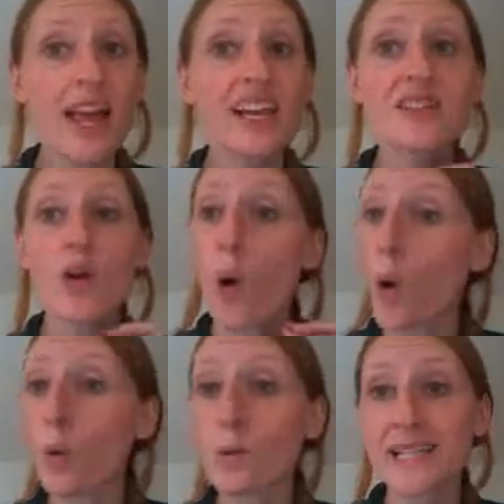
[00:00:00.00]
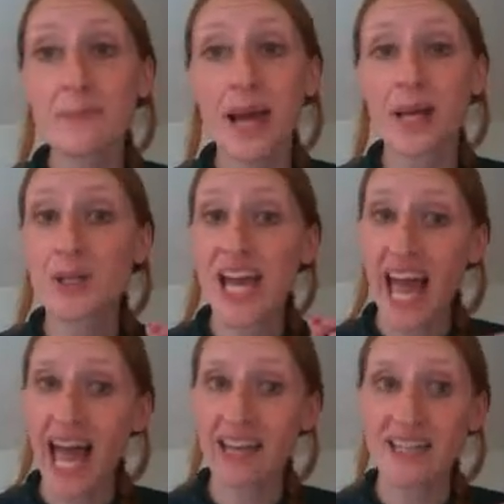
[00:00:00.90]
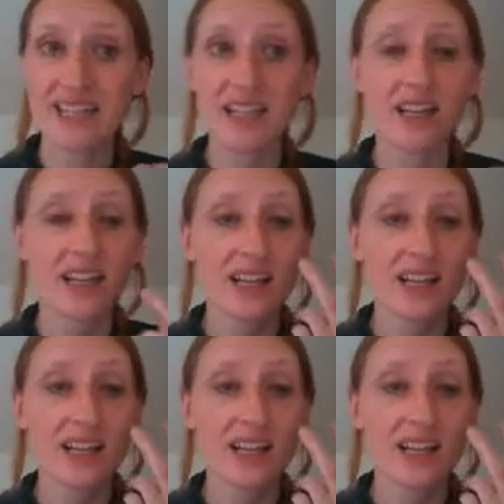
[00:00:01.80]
it's always better to ask.